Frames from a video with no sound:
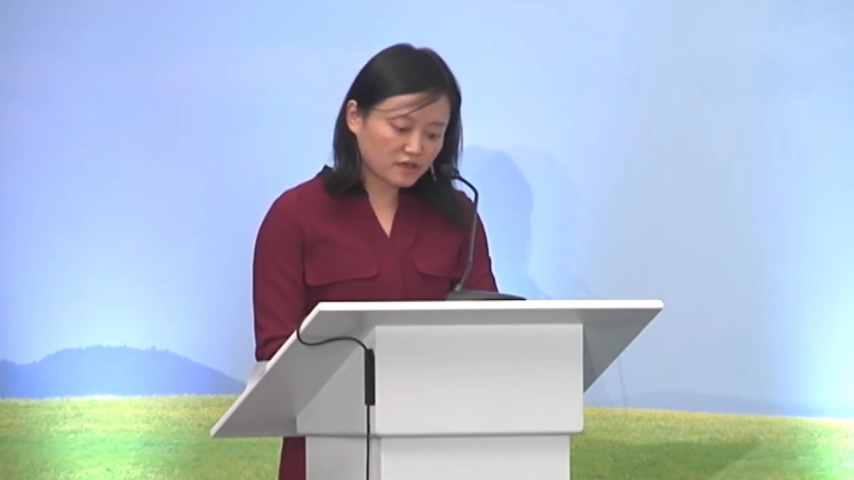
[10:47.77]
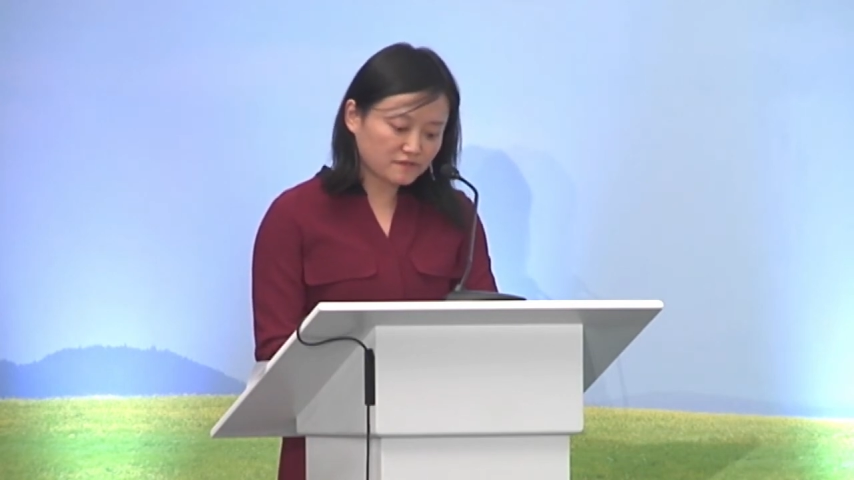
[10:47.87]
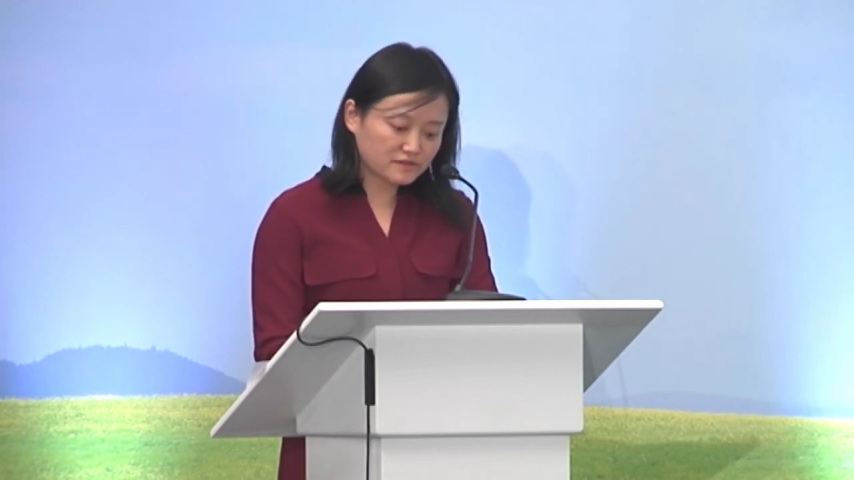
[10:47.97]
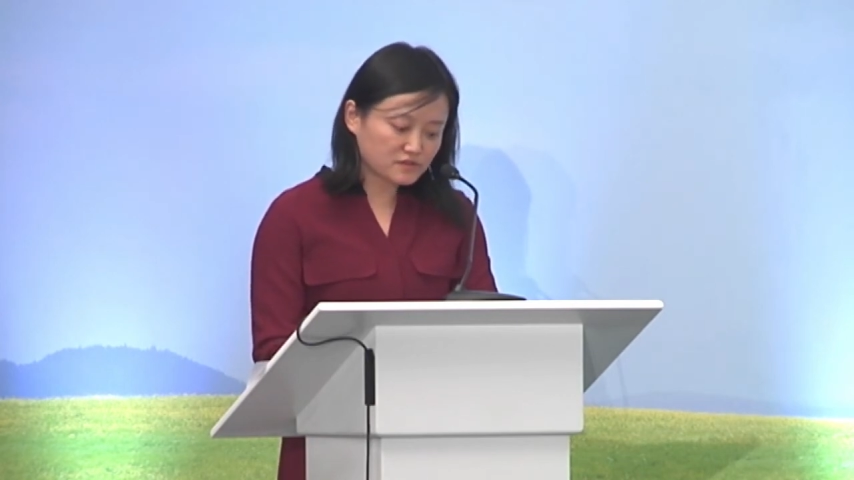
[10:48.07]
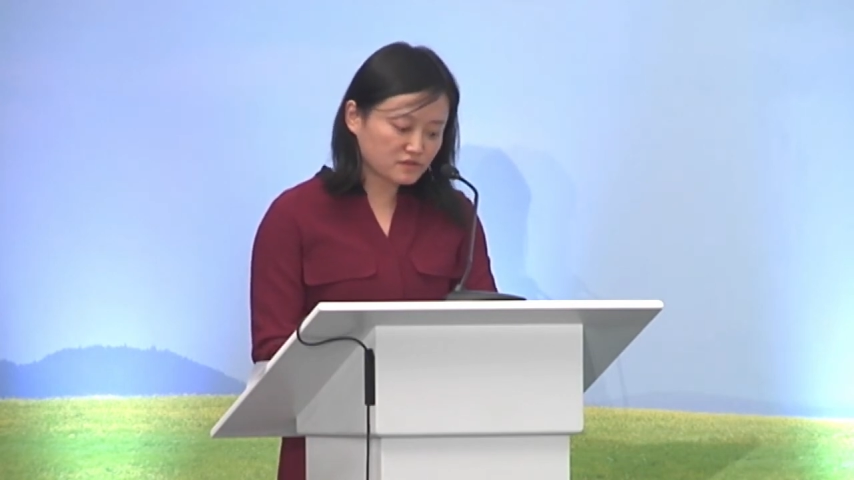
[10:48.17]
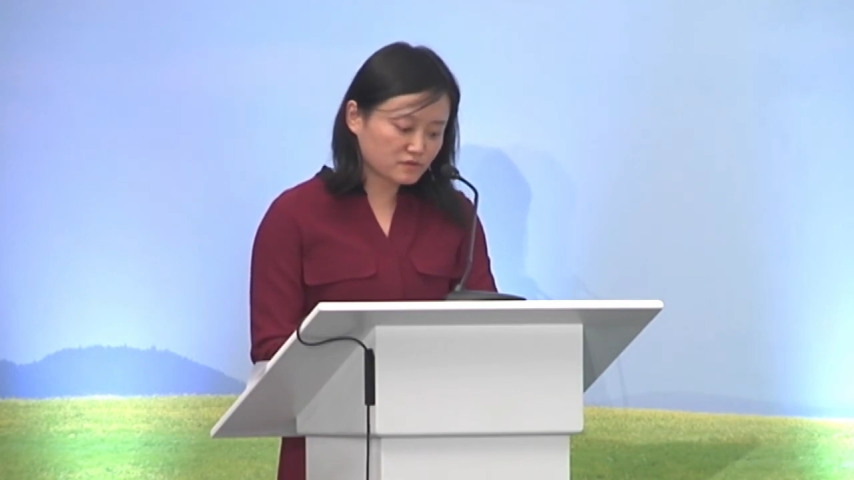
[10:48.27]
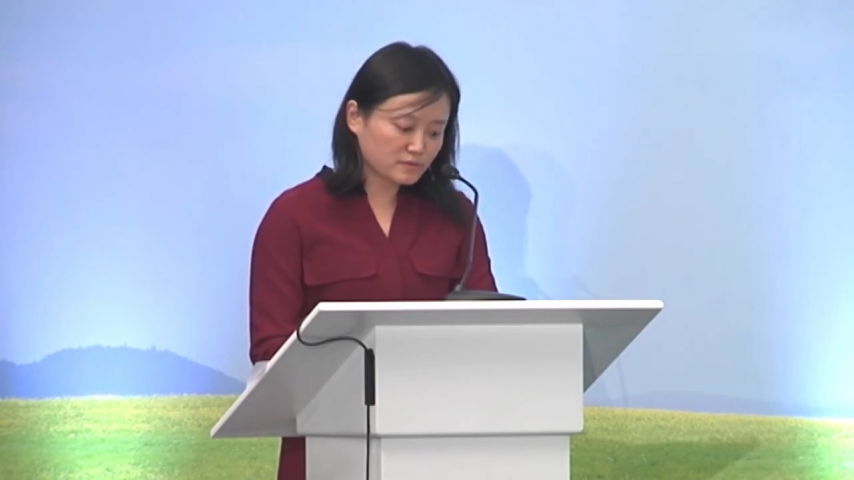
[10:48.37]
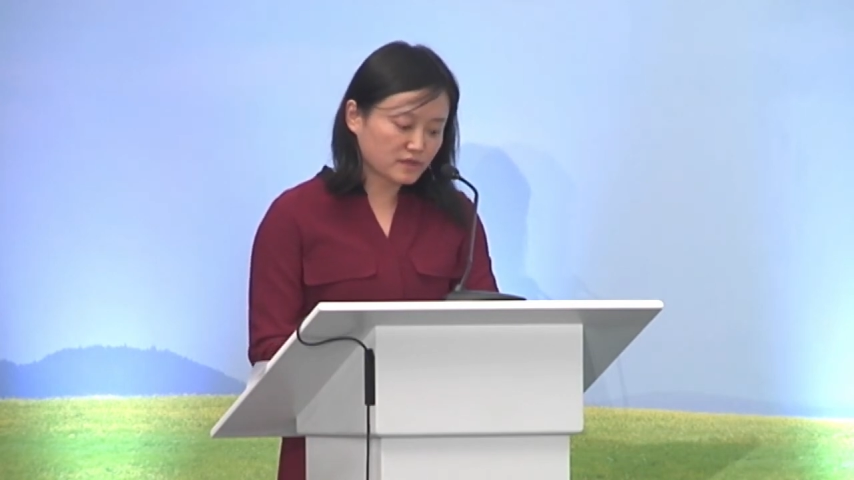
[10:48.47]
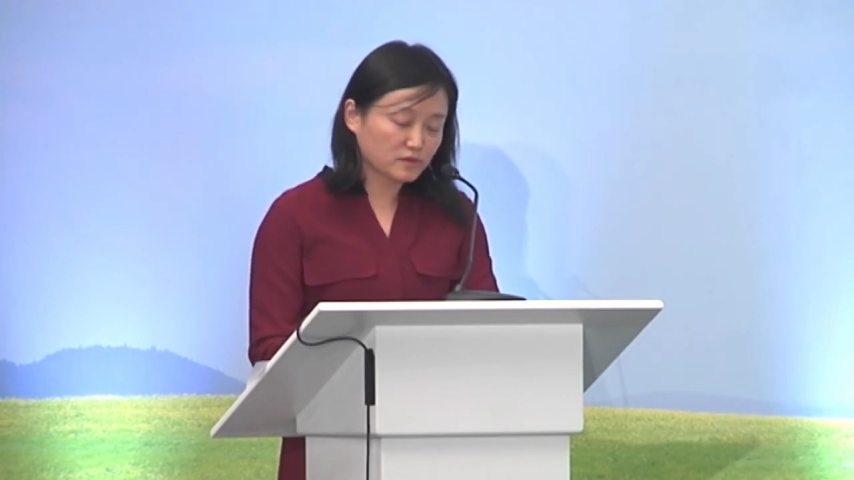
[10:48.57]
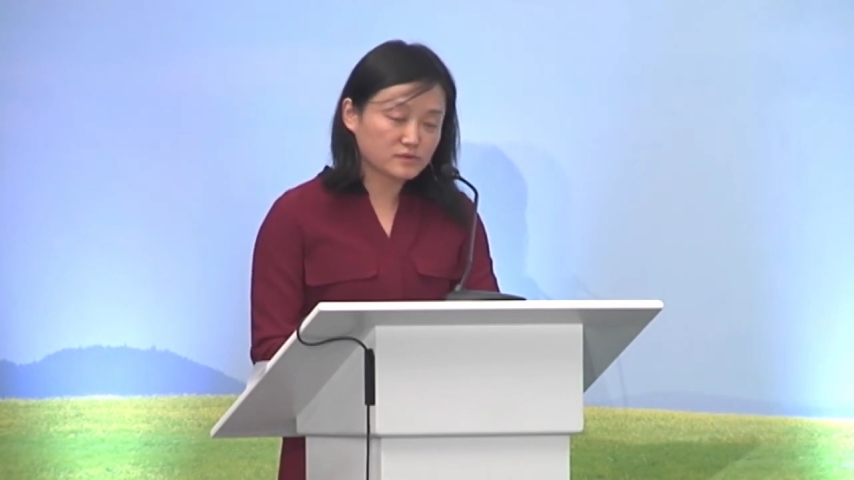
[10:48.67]
of the Silk
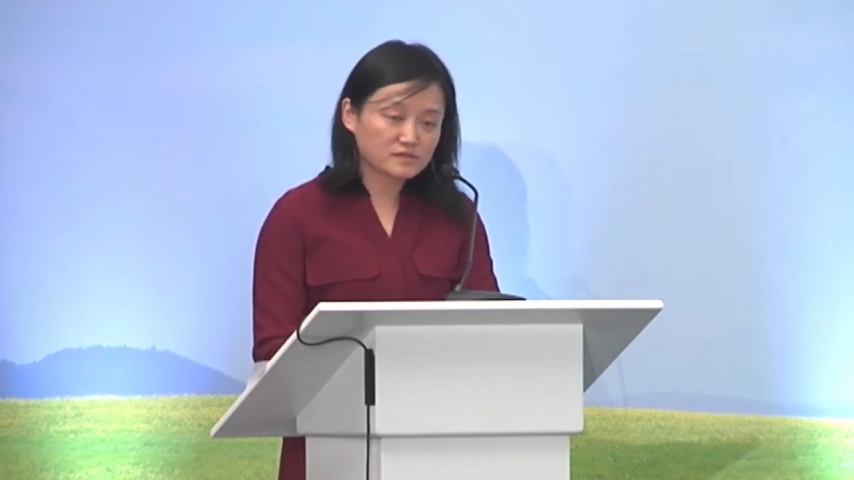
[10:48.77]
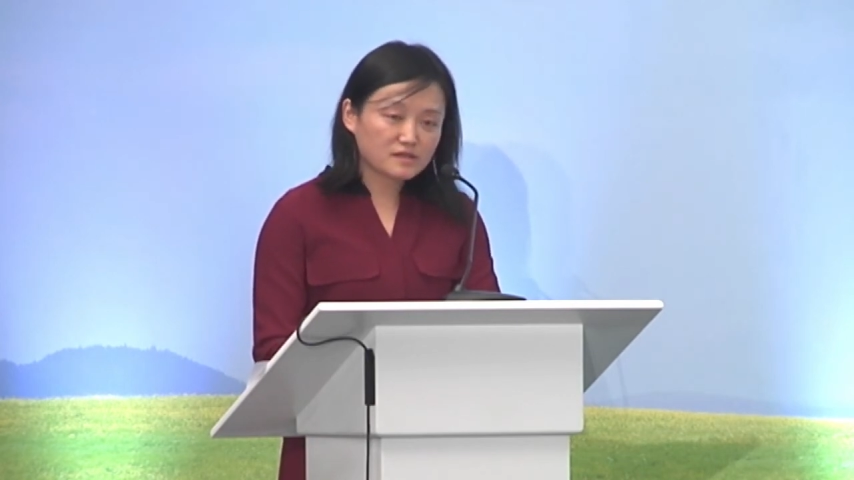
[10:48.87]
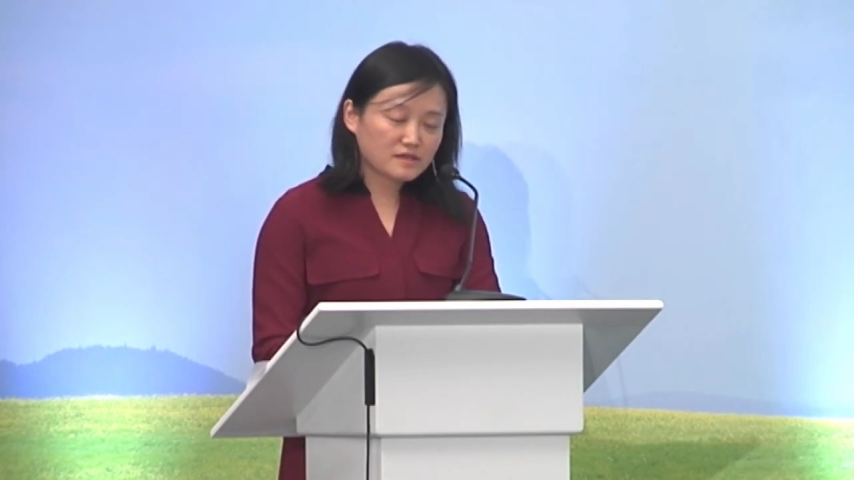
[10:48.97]
Road,